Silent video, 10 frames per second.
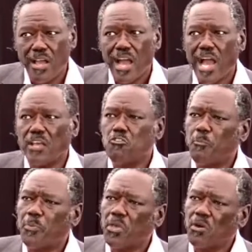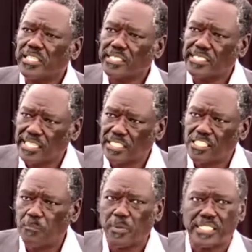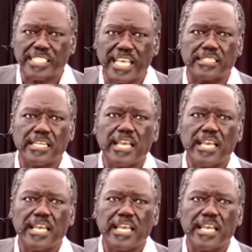Are you beyond your 60%?